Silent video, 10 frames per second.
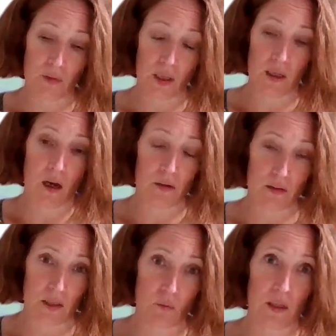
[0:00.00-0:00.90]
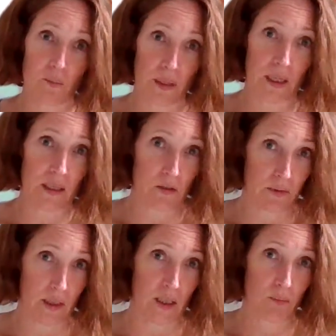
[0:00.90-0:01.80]
enhancing well-being is
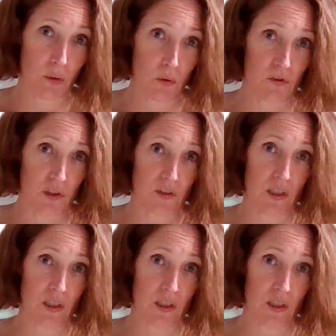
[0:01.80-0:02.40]
really important.